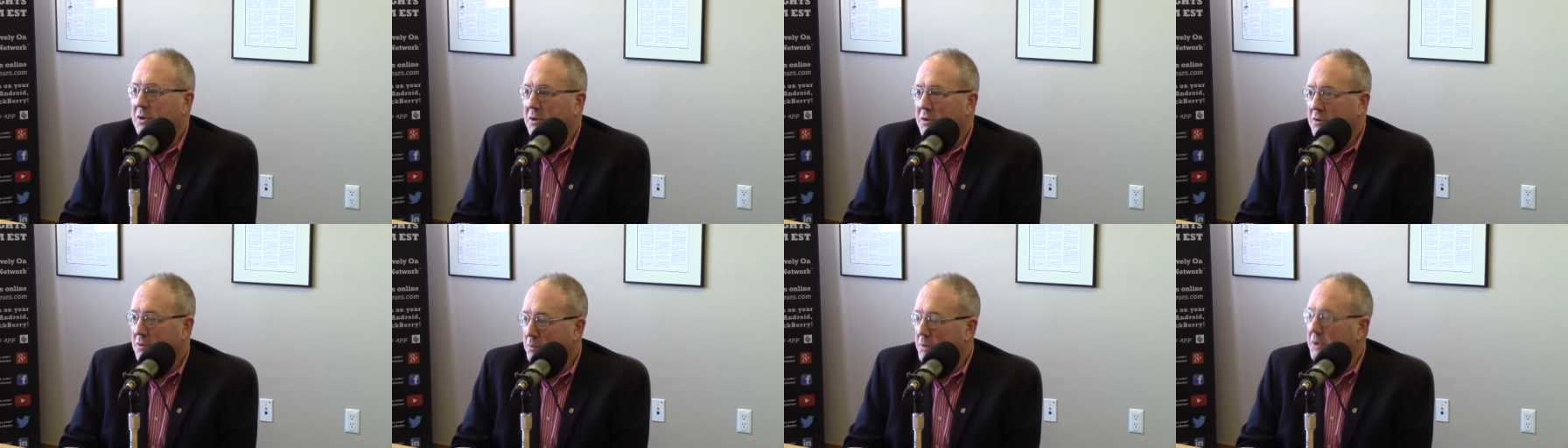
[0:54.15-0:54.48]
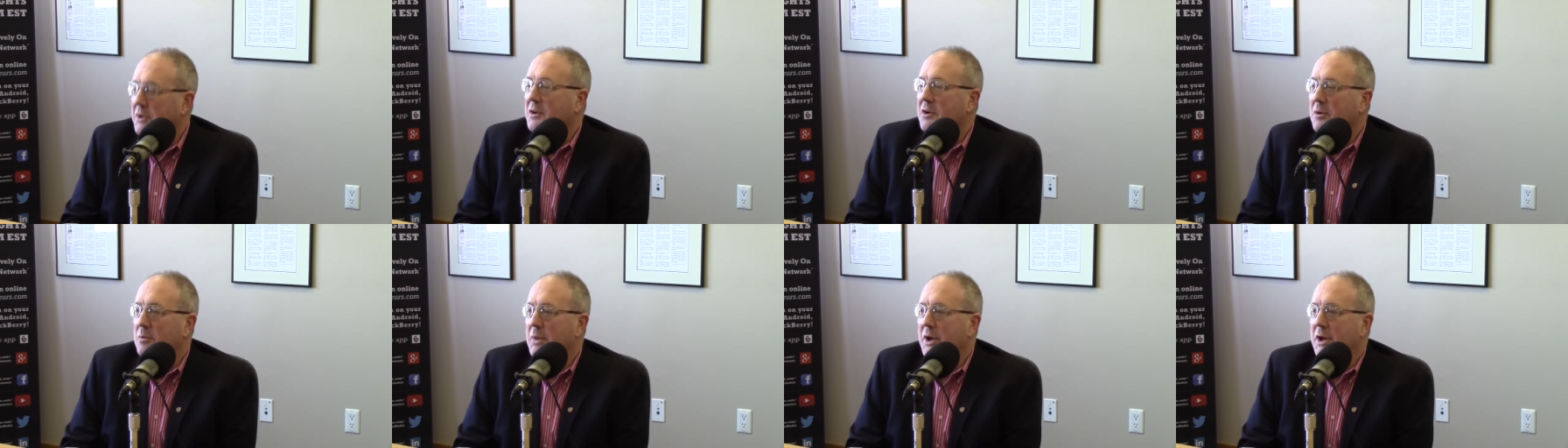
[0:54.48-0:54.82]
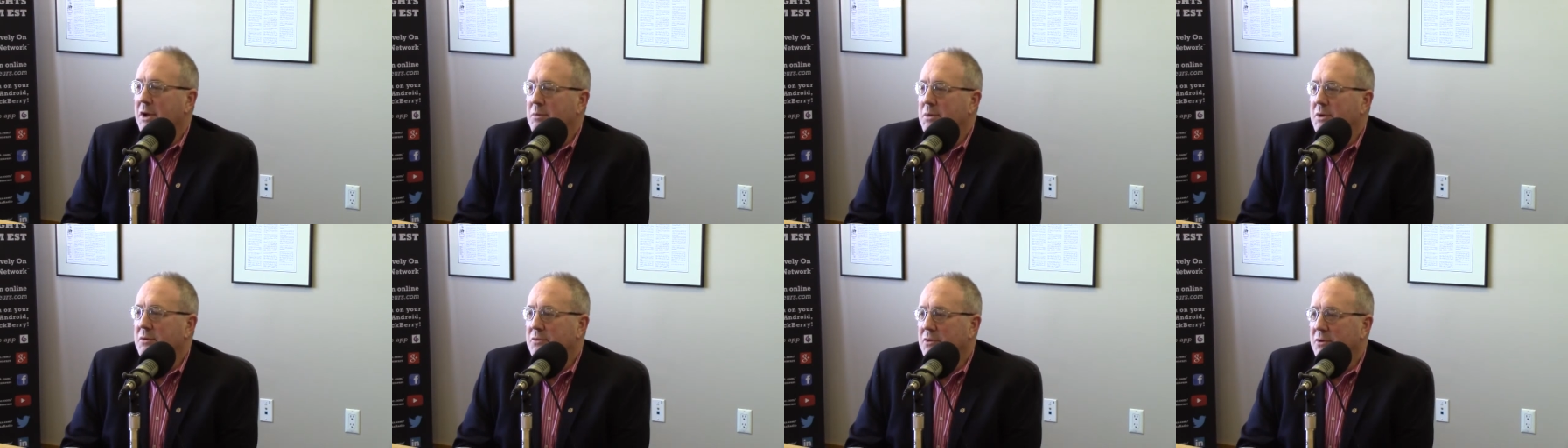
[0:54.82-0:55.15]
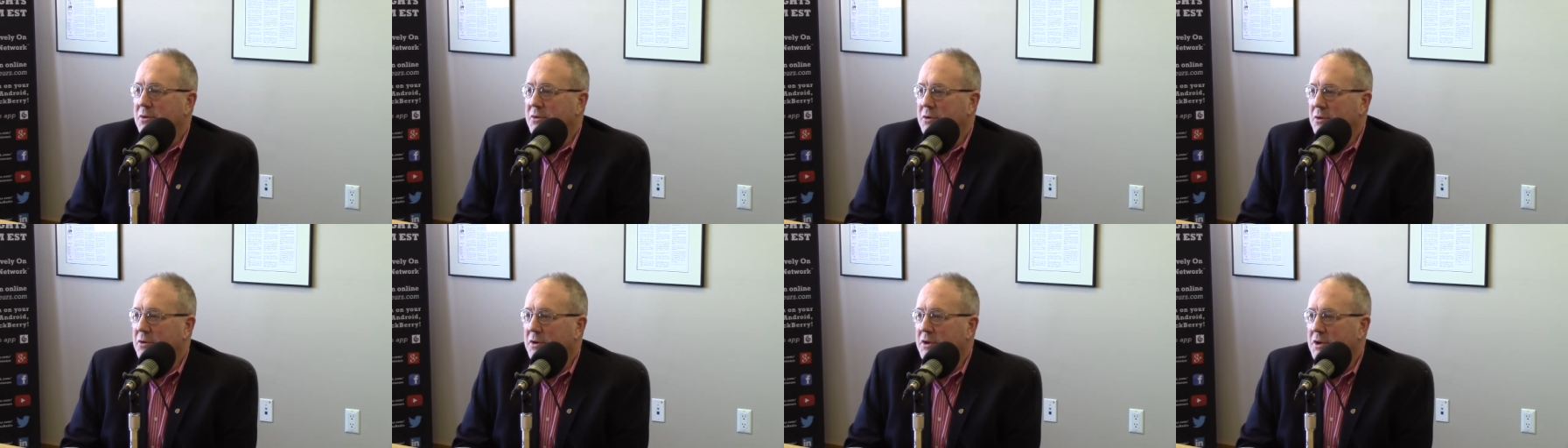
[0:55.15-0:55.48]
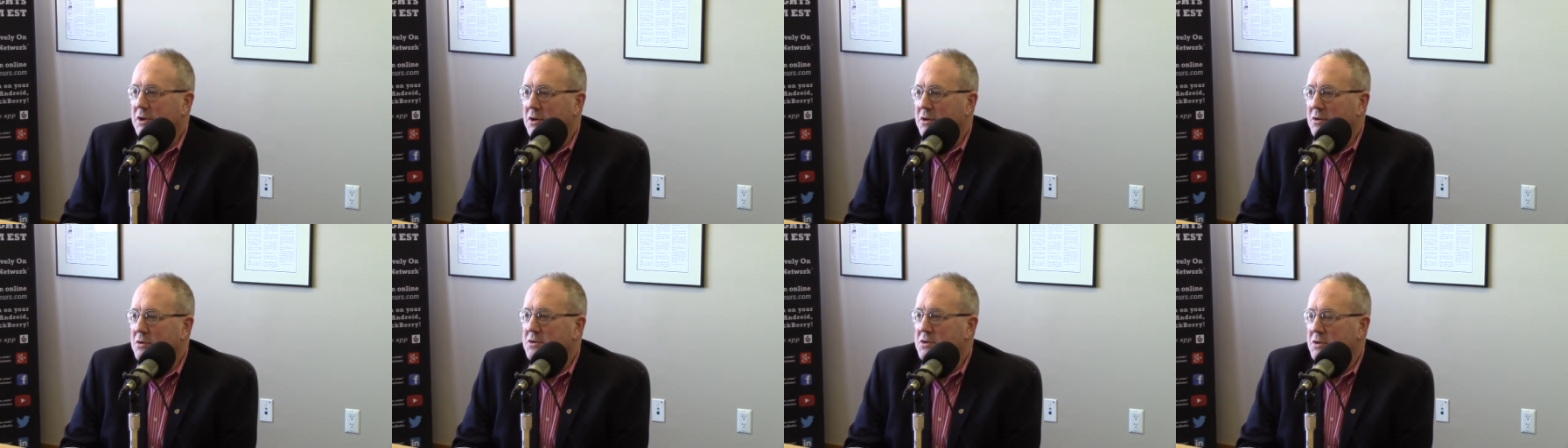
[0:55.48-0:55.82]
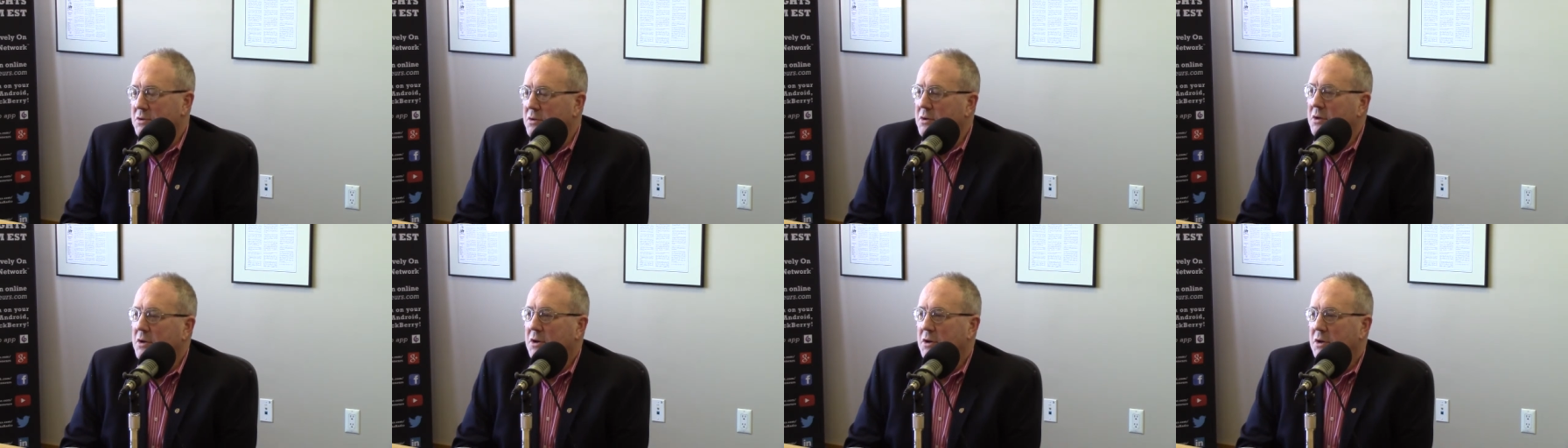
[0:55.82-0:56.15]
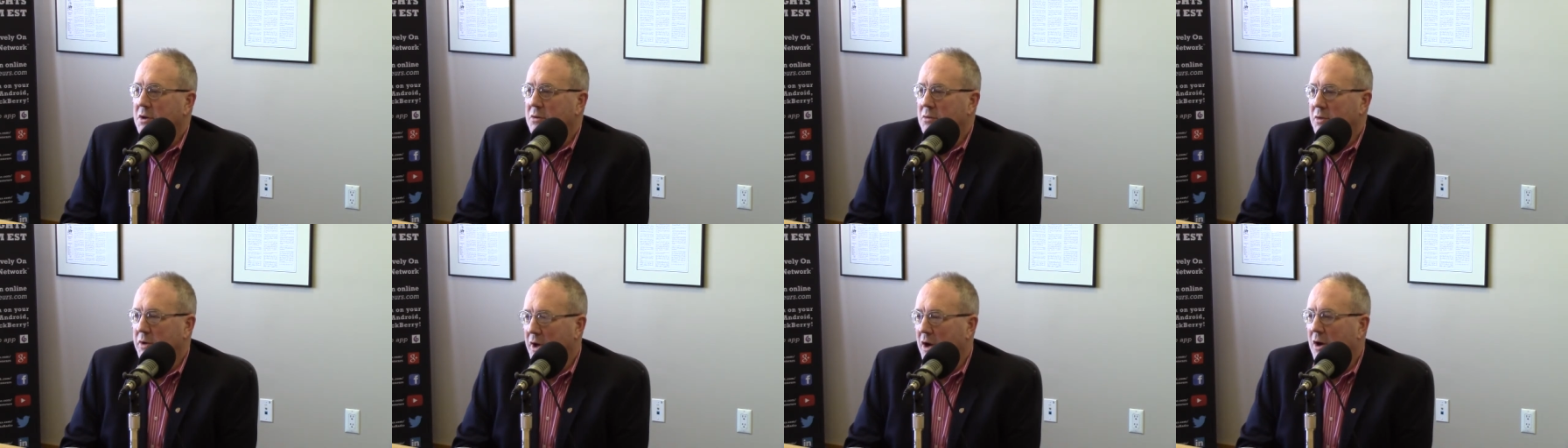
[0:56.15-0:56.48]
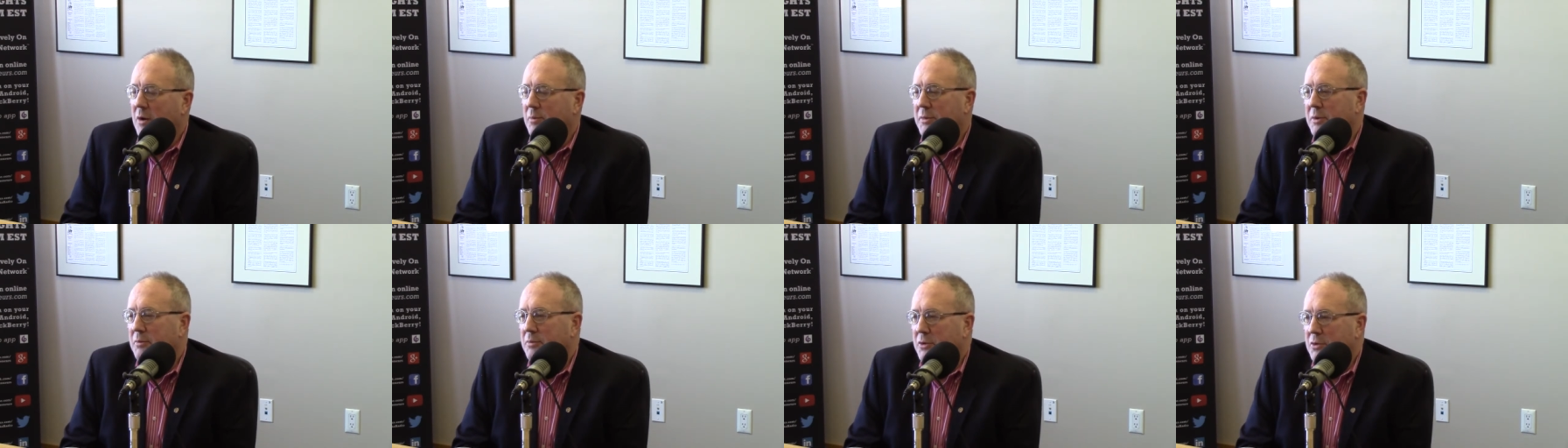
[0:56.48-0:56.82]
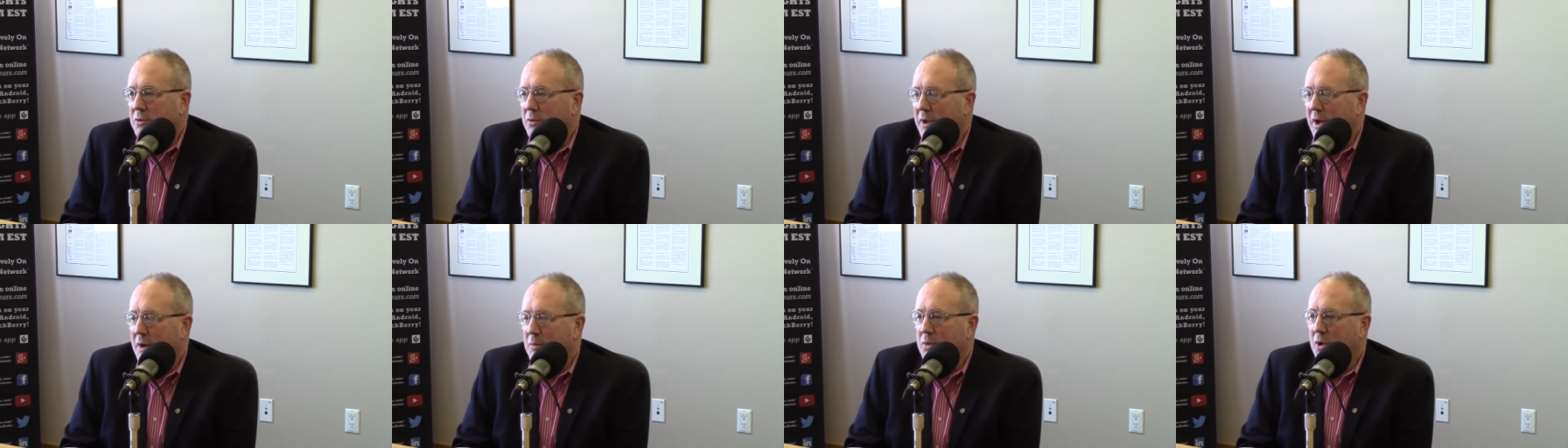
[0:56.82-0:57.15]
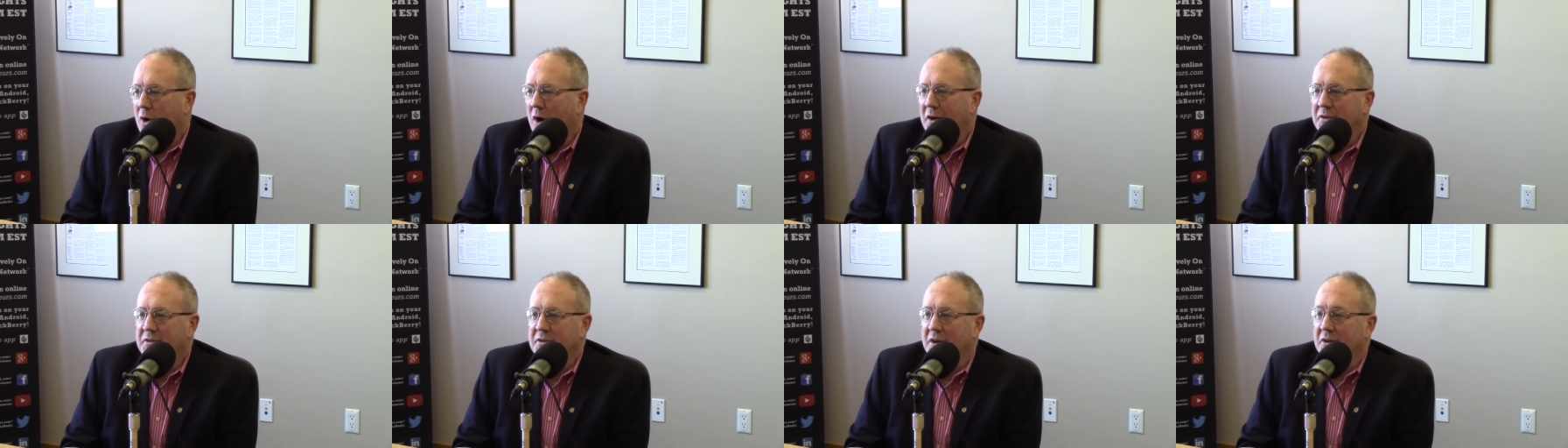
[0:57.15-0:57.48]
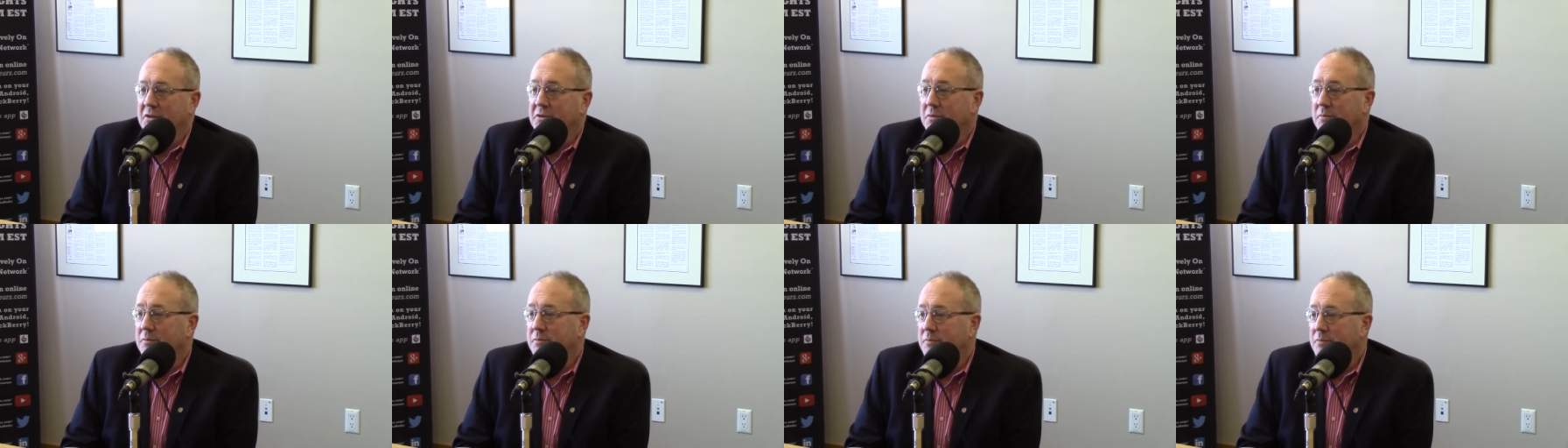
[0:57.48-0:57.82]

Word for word: It's been their baby for 30 years, and we help them through that process.